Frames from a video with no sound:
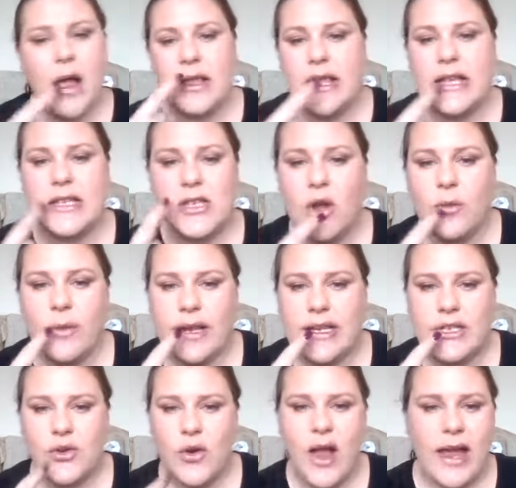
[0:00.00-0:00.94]
It's
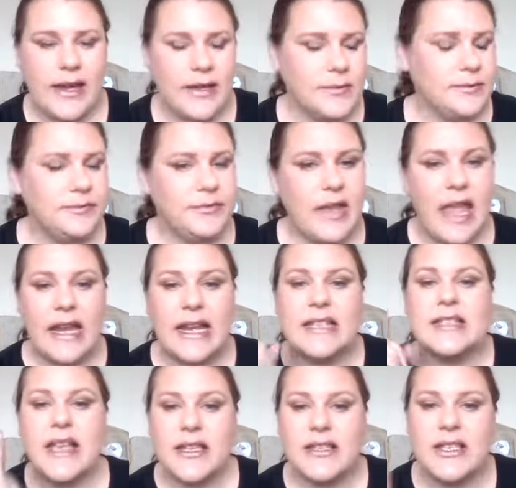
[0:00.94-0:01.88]
already dry, and
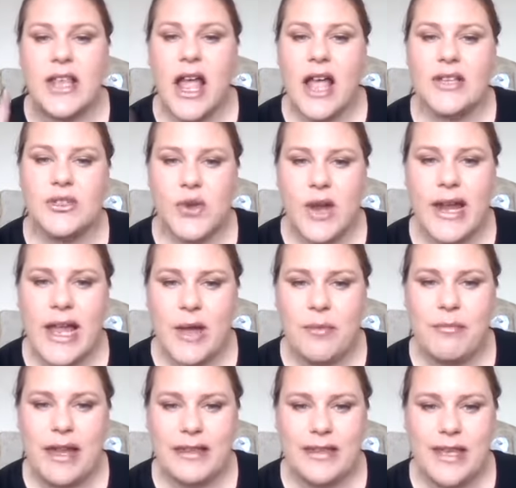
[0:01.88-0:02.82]
it does not dry
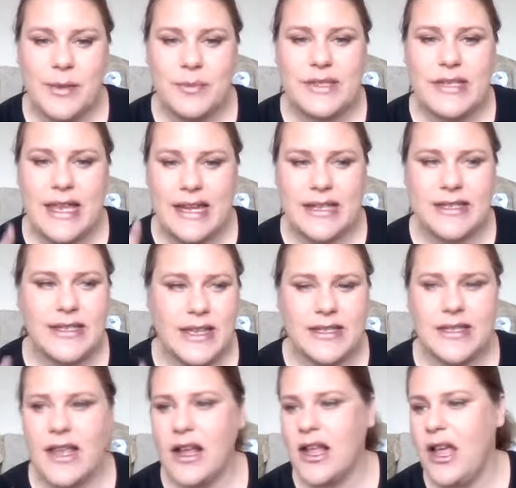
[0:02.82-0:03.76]
out my lips, and it
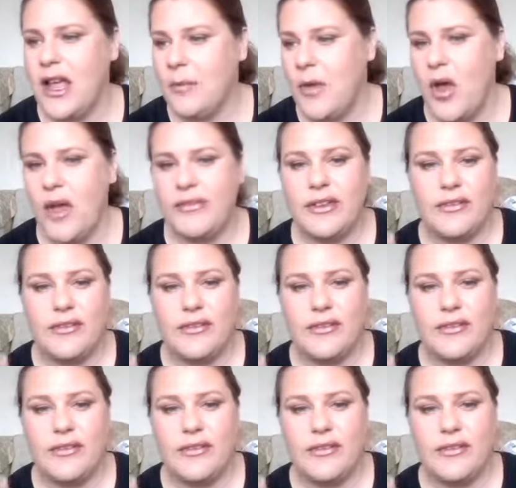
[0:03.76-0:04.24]
does not come off.